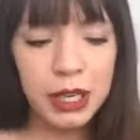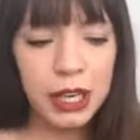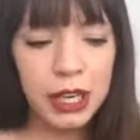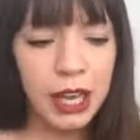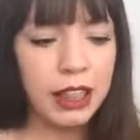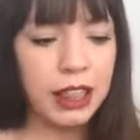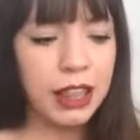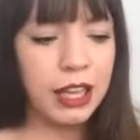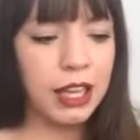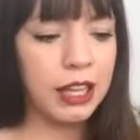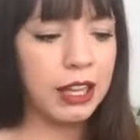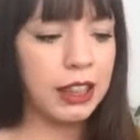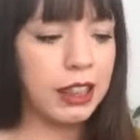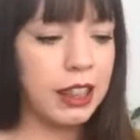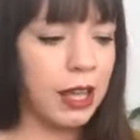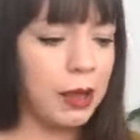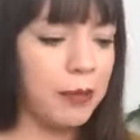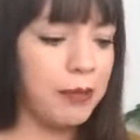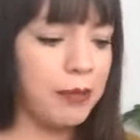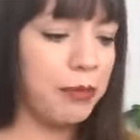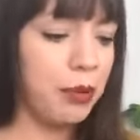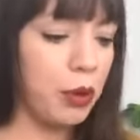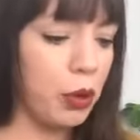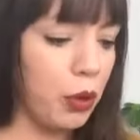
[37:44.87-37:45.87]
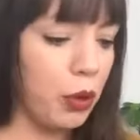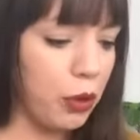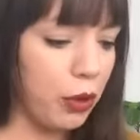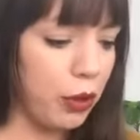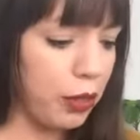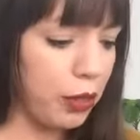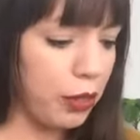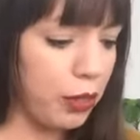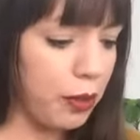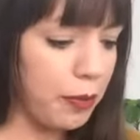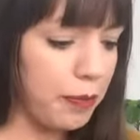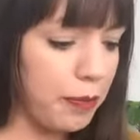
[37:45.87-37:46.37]
I think they both
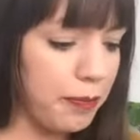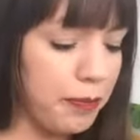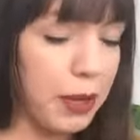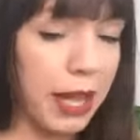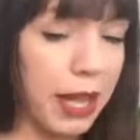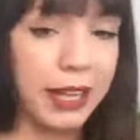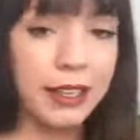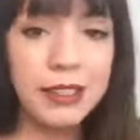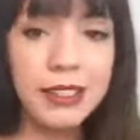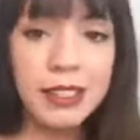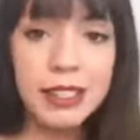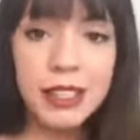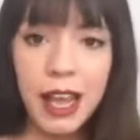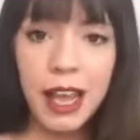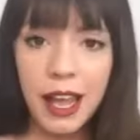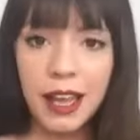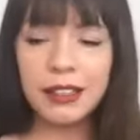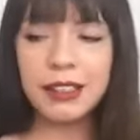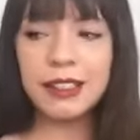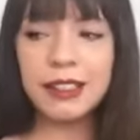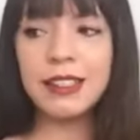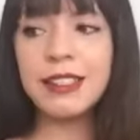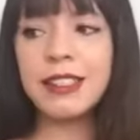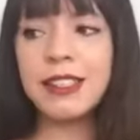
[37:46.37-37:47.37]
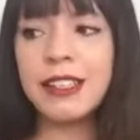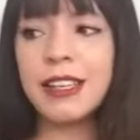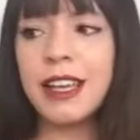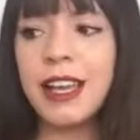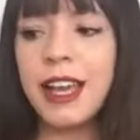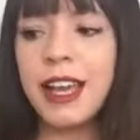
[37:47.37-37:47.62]
make sense.